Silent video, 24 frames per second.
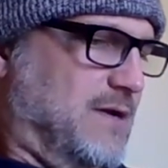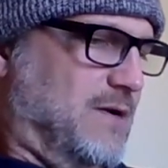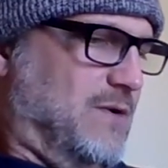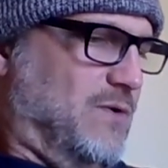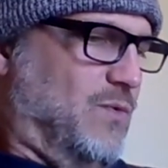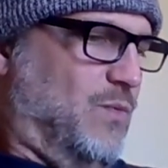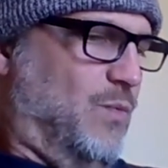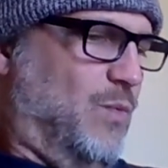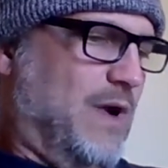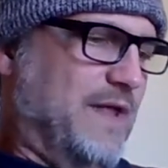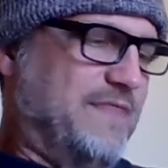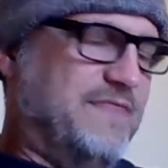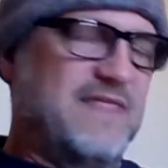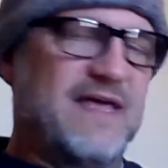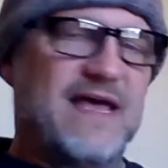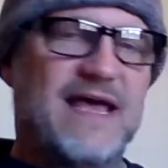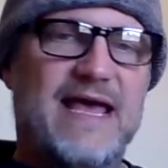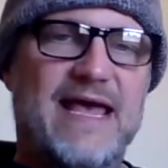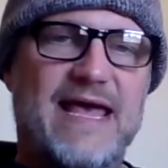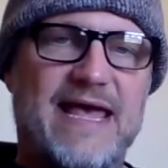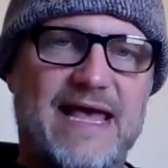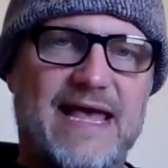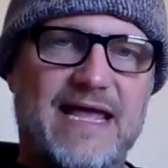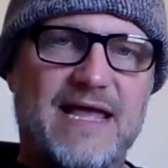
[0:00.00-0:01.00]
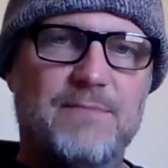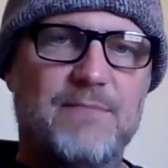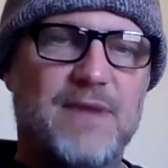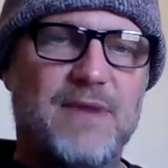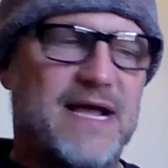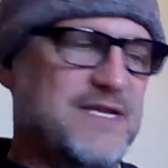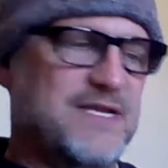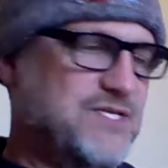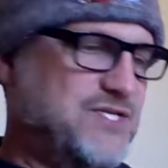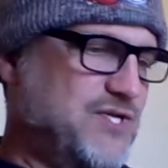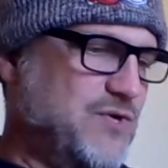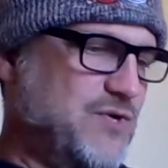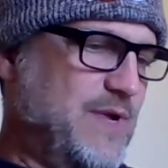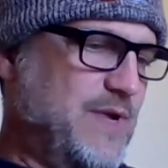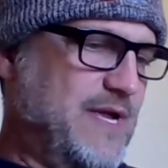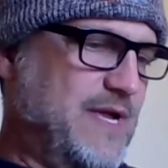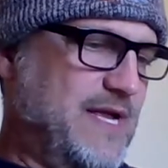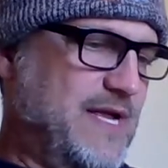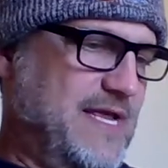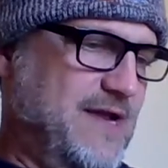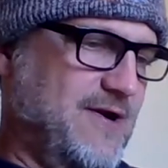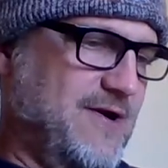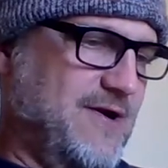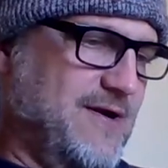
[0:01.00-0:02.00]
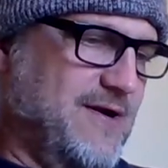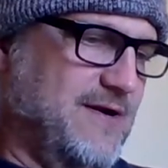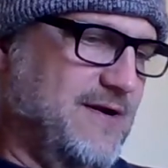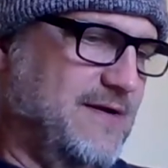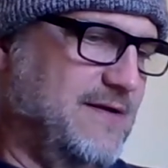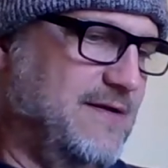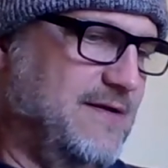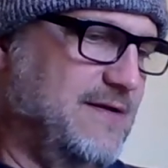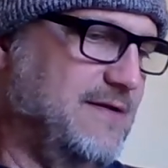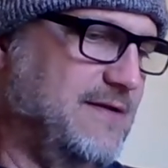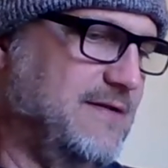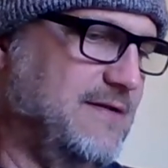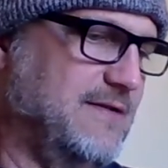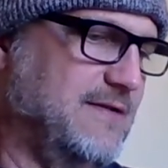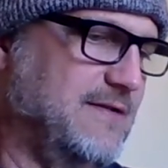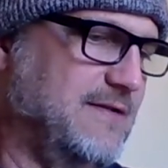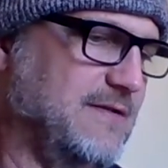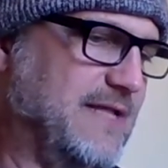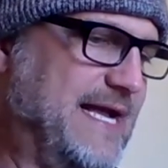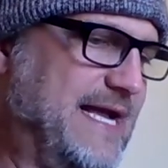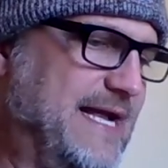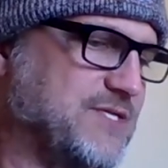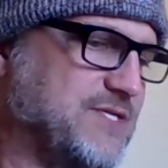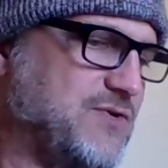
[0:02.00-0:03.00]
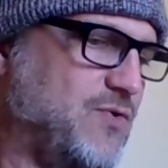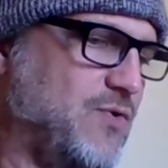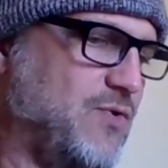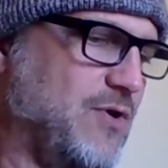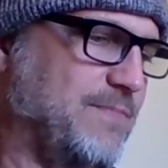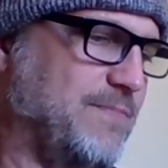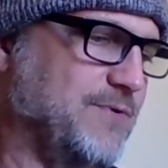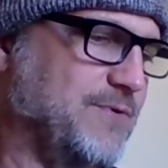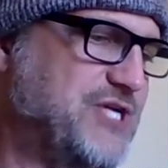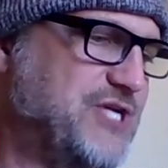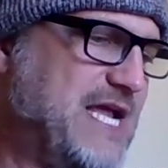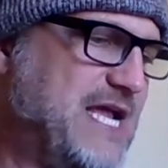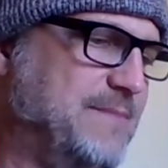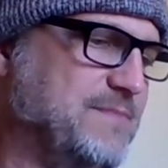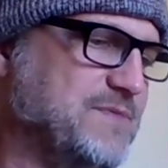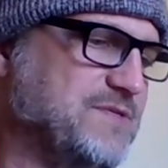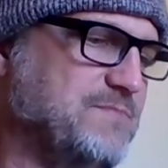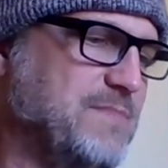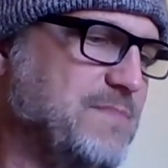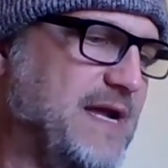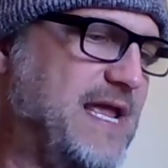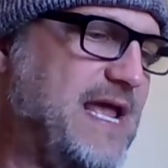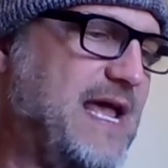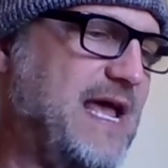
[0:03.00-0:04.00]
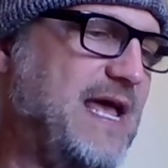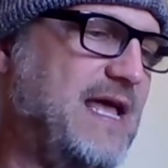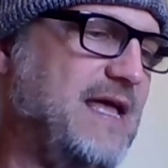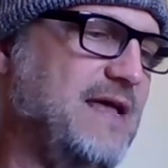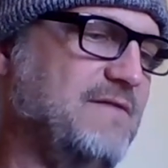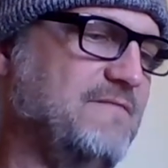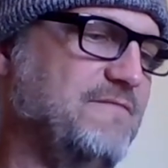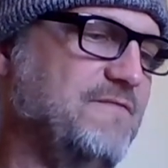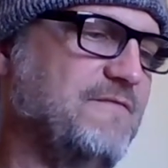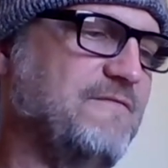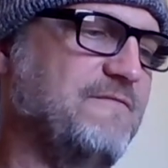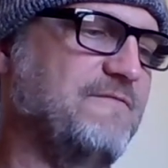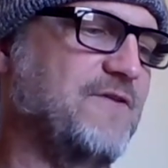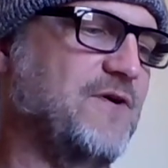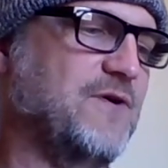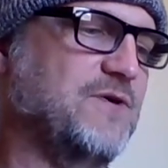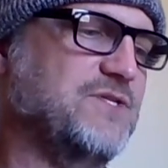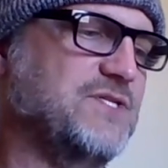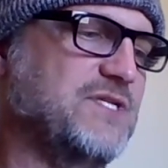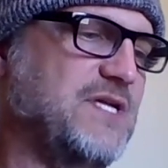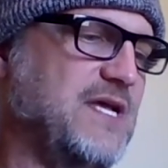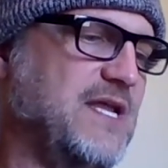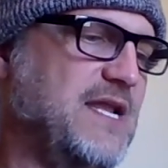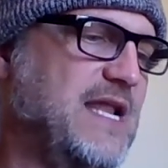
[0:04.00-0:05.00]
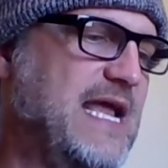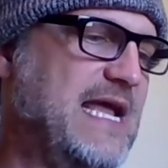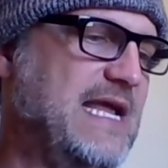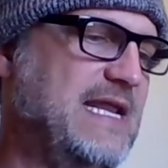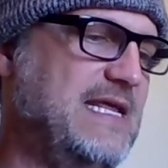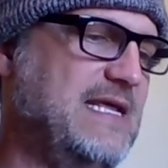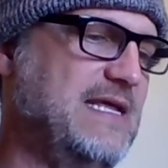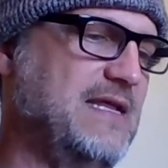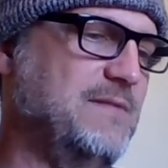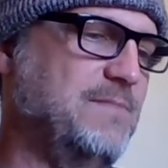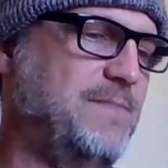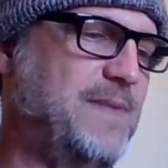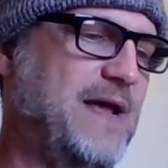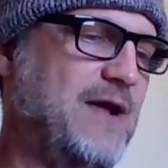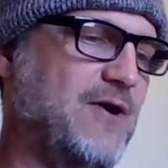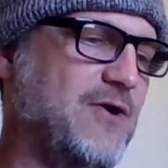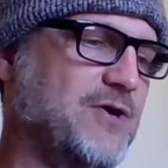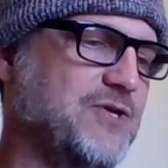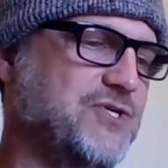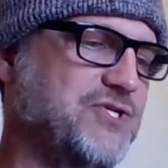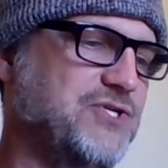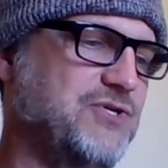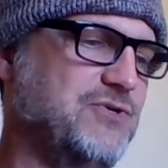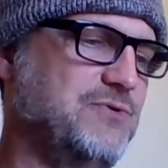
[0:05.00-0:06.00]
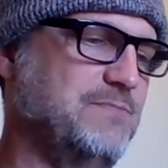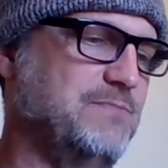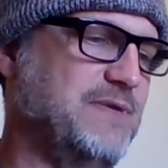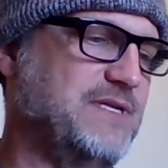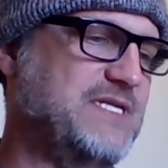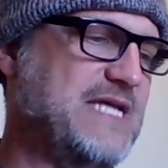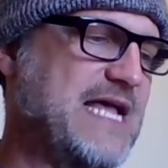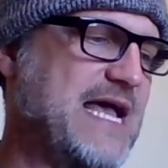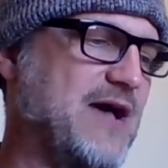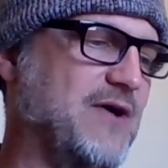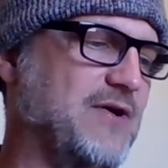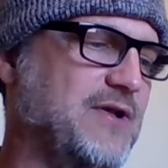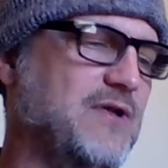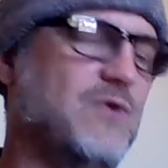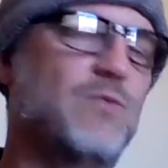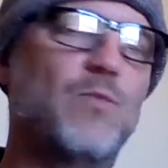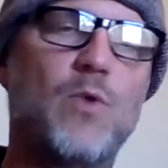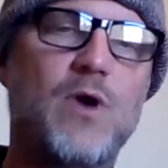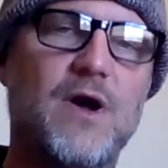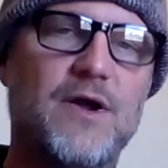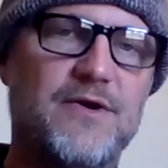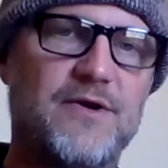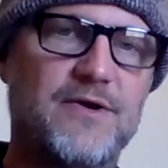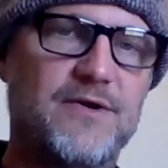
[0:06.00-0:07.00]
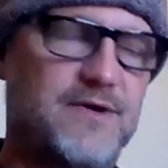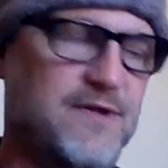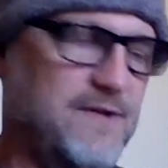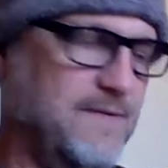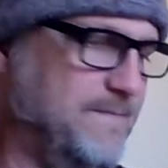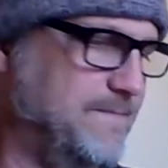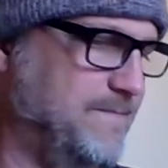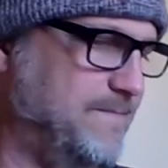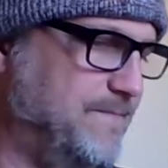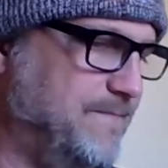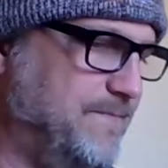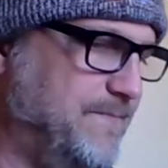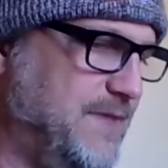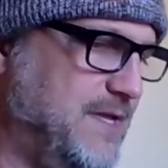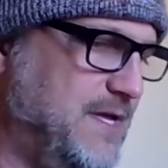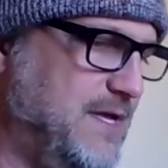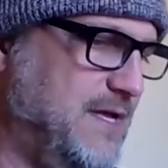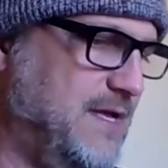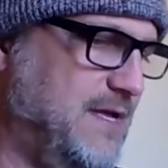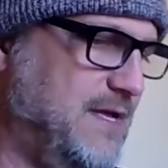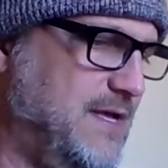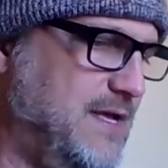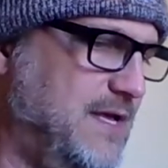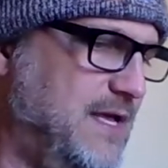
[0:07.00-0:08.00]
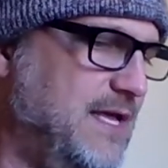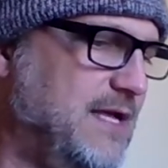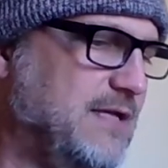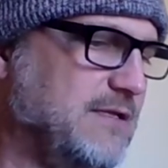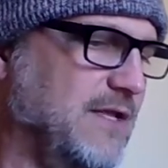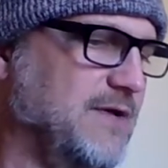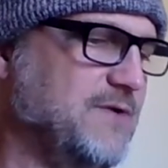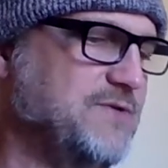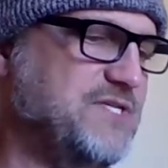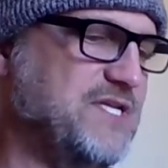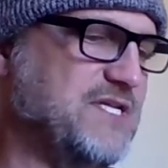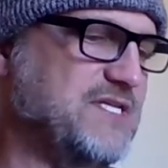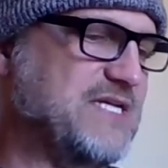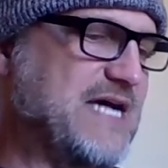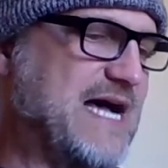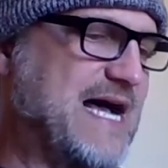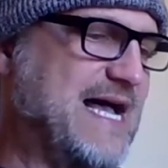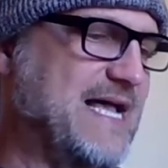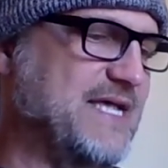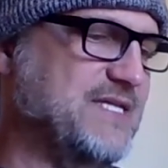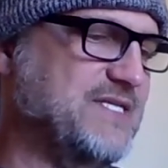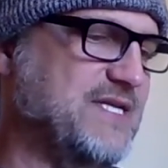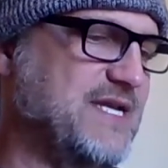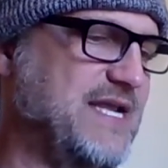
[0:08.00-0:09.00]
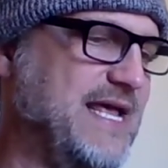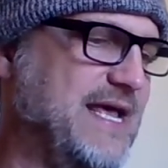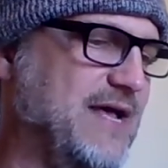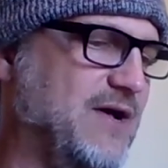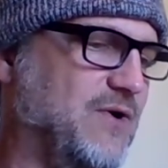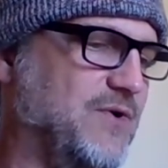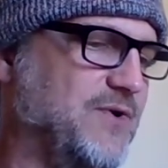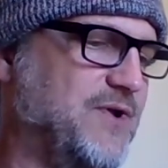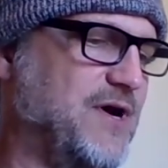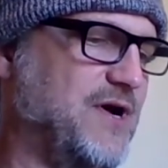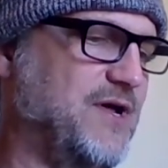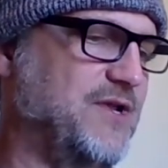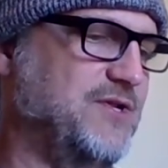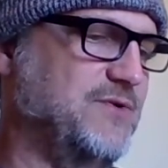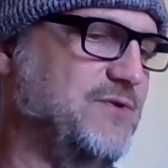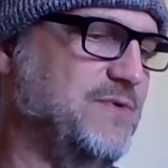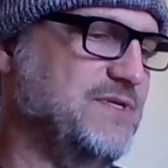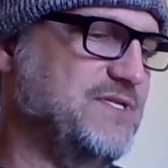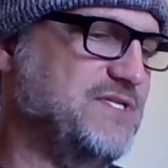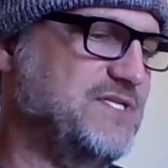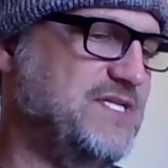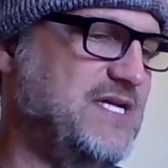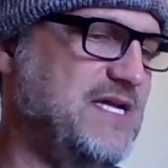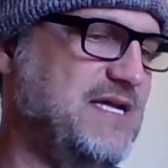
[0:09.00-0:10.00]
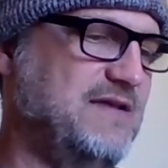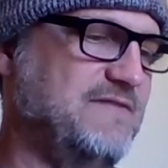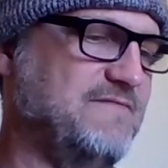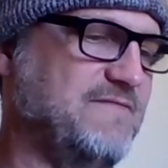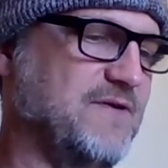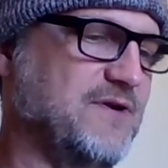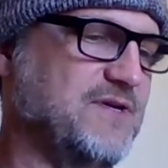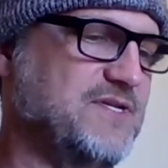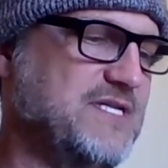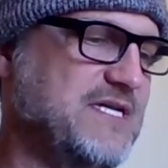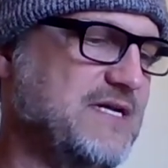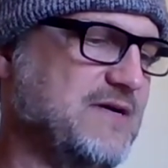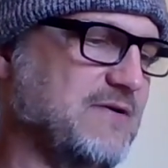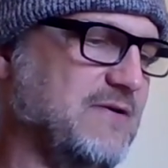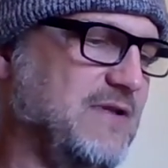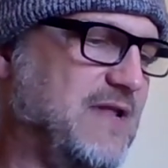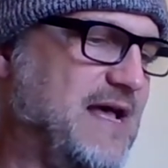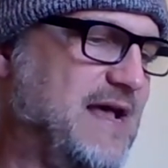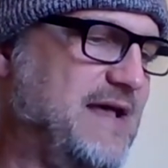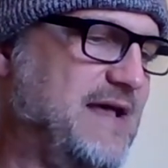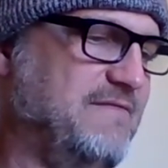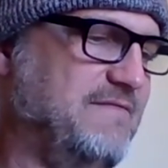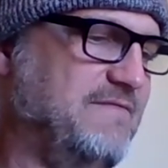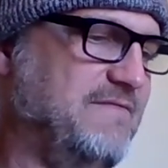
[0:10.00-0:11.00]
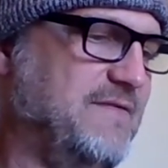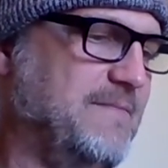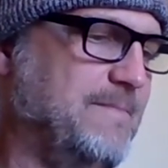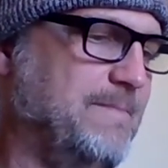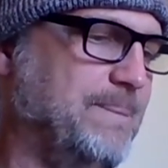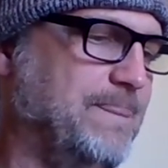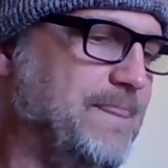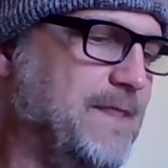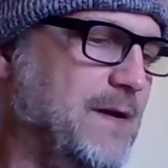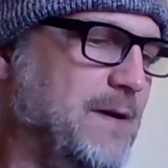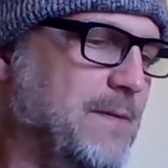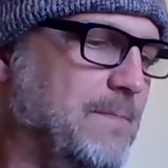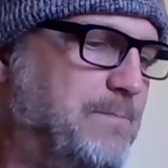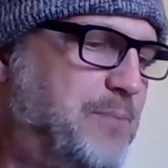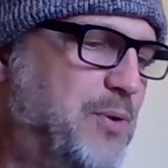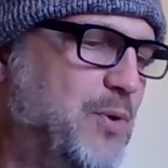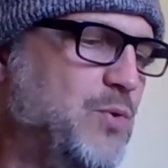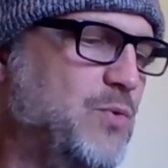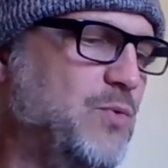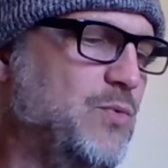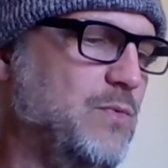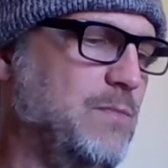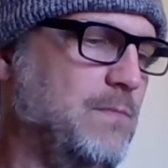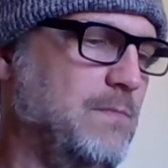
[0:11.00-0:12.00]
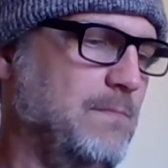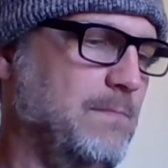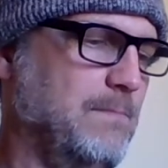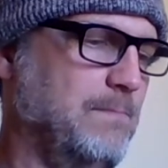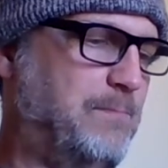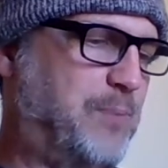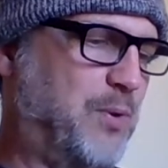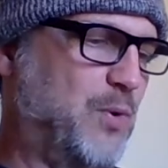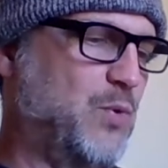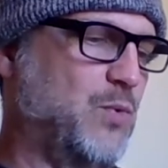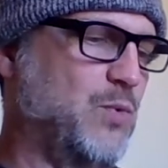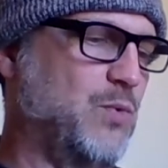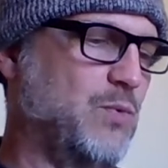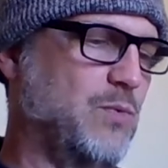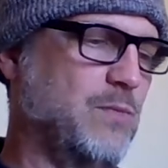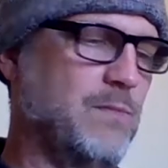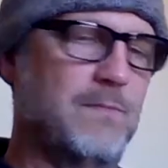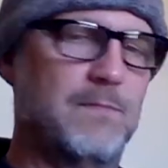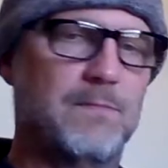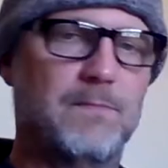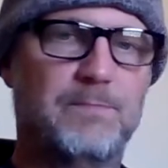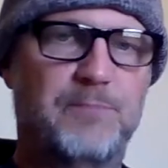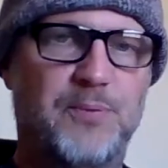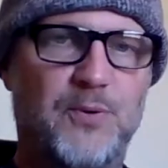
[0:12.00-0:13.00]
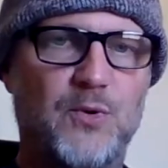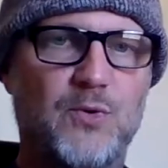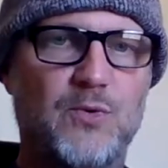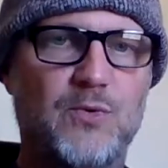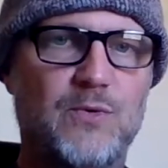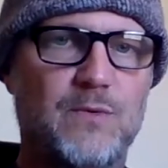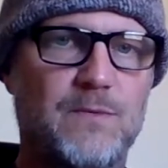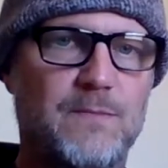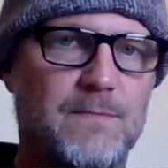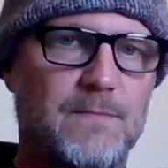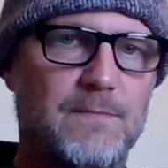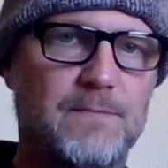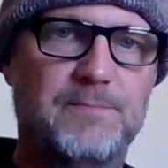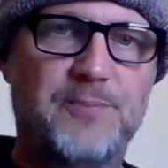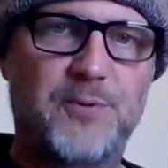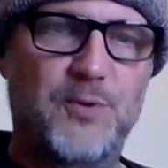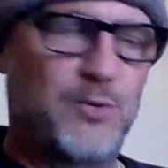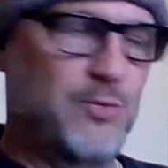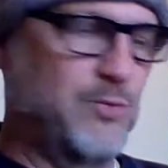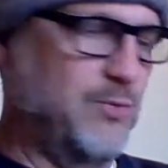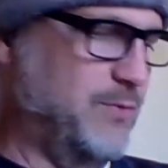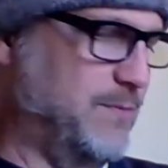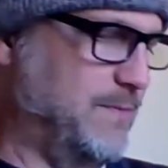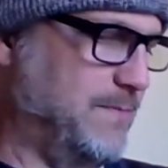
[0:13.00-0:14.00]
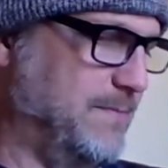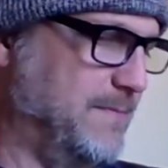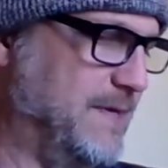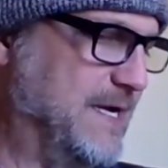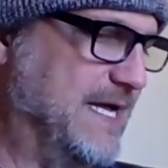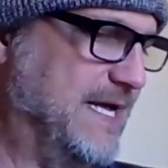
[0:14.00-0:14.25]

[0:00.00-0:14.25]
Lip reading: What the heck am I doing here? Lance Corporal James McKay of the 1st Canadian Parachute Battalion wondered. He closed his eyes and held on to his seat for dear life. Boom, boom, boom, boom.